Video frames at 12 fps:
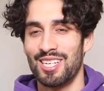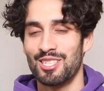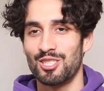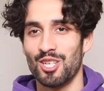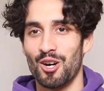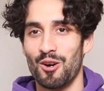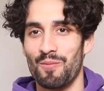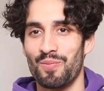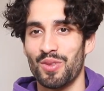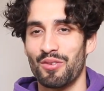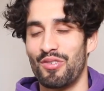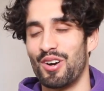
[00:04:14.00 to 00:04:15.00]

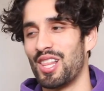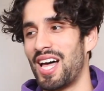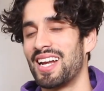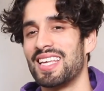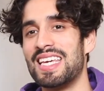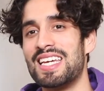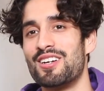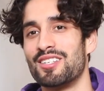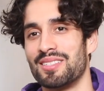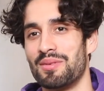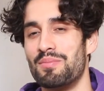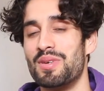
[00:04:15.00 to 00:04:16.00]
So for a lot of
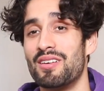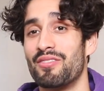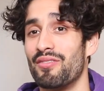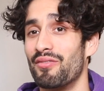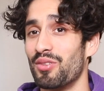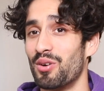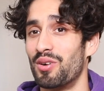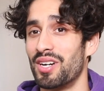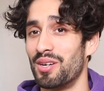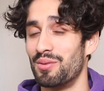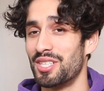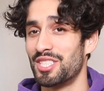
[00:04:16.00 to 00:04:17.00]
years, I mean, being from Florida
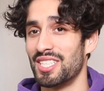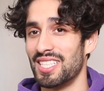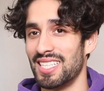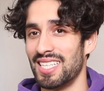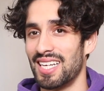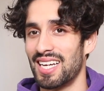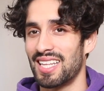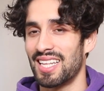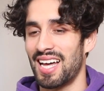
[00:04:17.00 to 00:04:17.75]
originally,